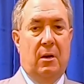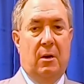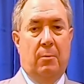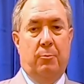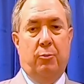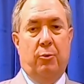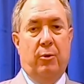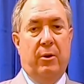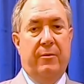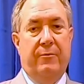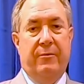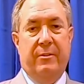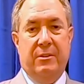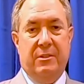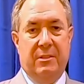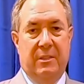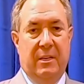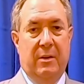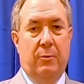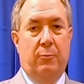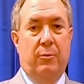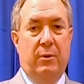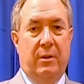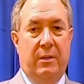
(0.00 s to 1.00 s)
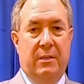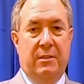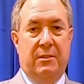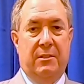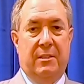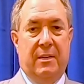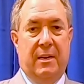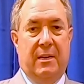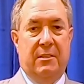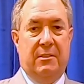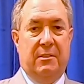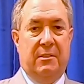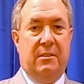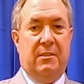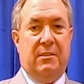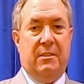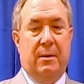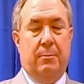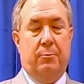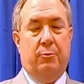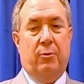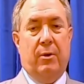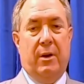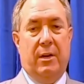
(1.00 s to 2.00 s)
Previously, we discussed the
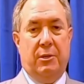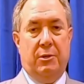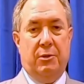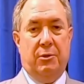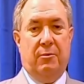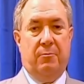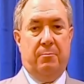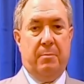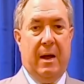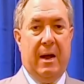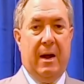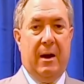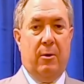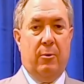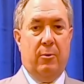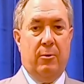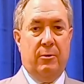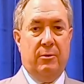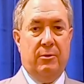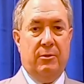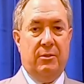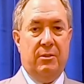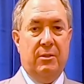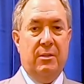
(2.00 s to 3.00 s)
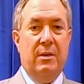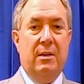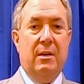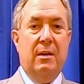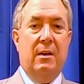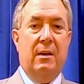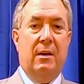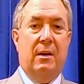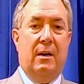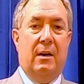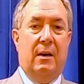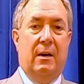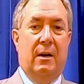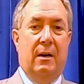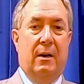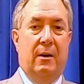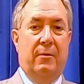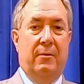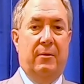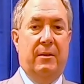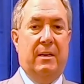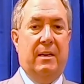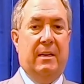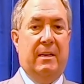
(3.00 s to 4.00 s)
separation of powers,
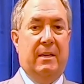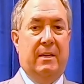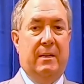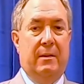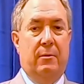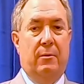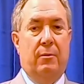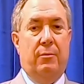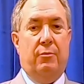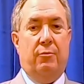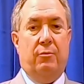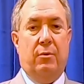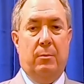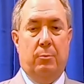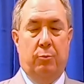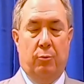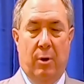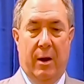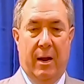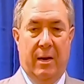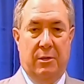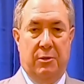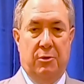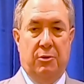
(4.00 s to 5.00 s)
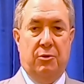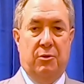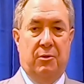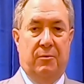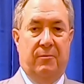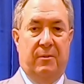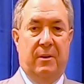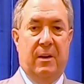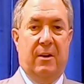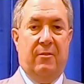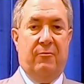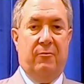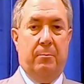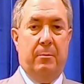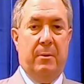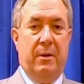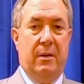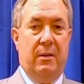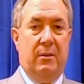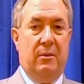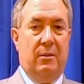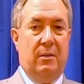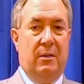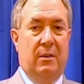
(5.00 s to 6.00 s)
the three branches of
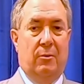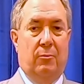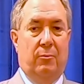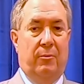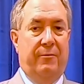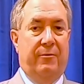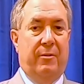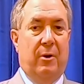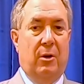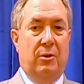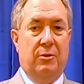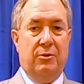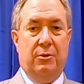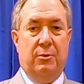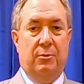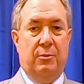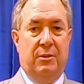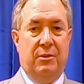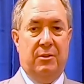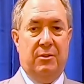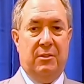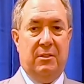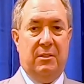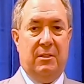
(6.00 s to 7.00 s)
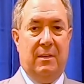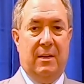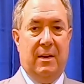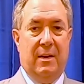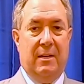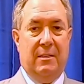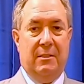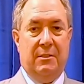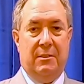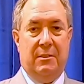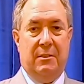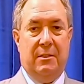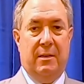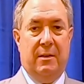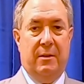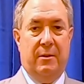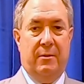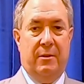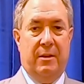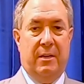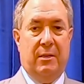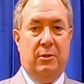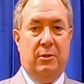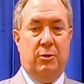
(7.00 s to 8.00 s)
government. We've also discussed
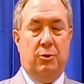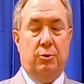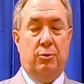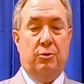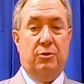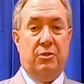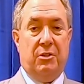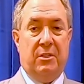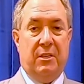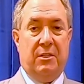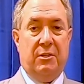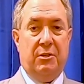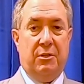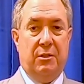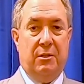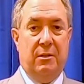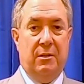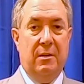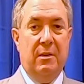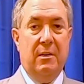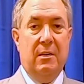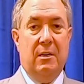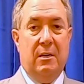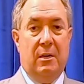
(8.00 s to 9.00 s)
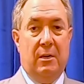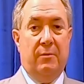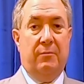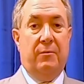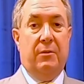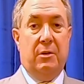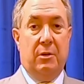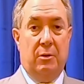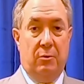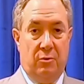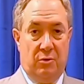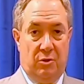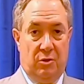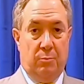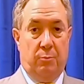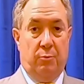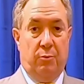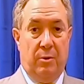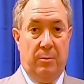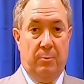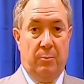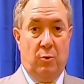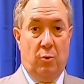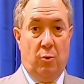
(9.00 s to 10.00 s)
the jurisdiction of the U.S.
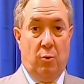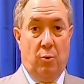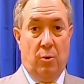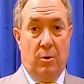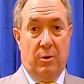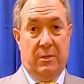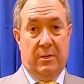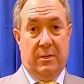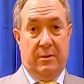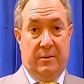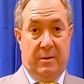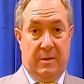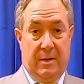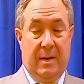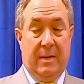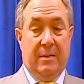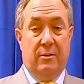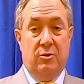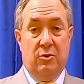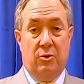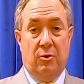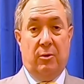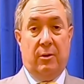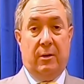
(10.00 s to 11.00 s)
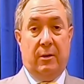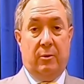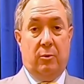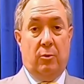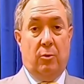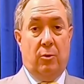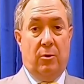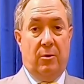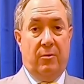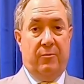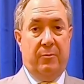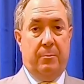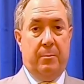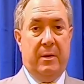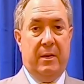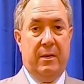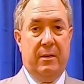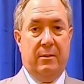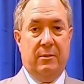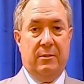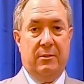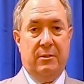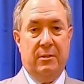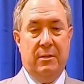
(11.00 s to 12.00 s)
Supreme Court and the Ninth Circuit Court of
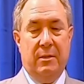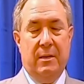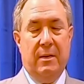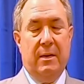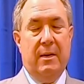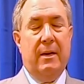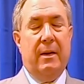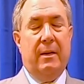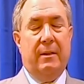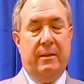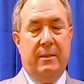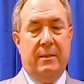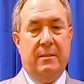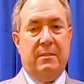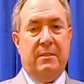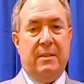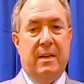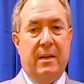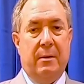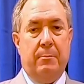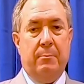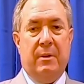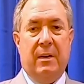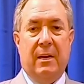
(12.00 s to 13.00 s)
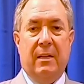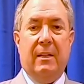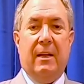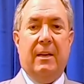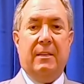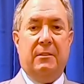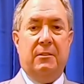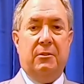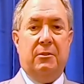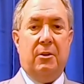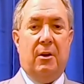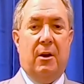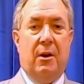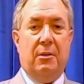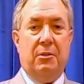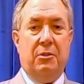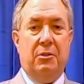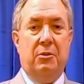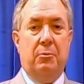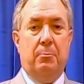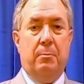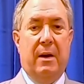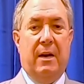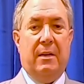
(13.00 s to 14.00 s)
Appeals. In this segment, I'd like to talk
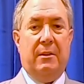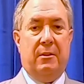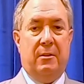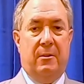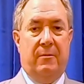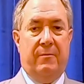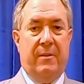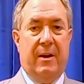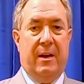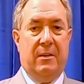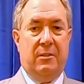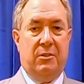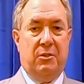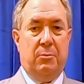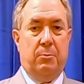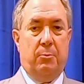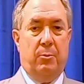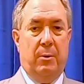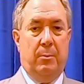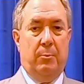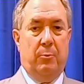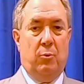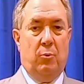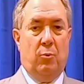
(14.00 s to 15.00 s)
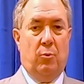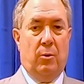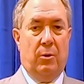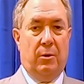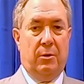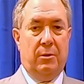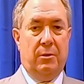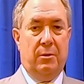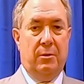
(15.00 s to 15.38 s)
to you about the Nevada Supreme Court.